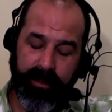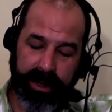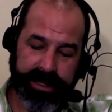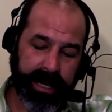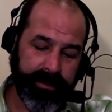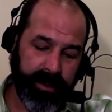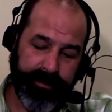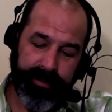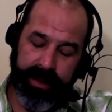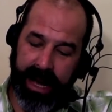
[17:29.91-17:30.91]
For
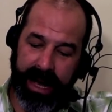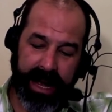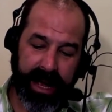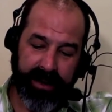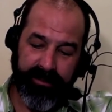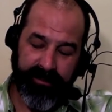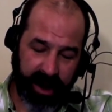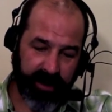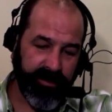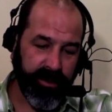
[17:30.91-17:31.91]
example, I have
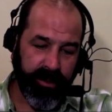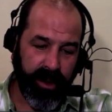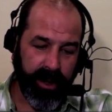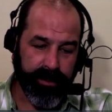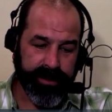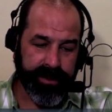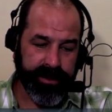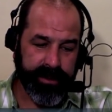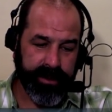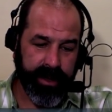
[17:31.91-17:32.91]
very few
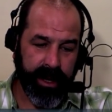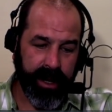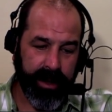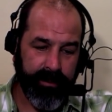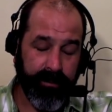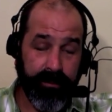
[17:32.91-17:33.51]
qualms, uh,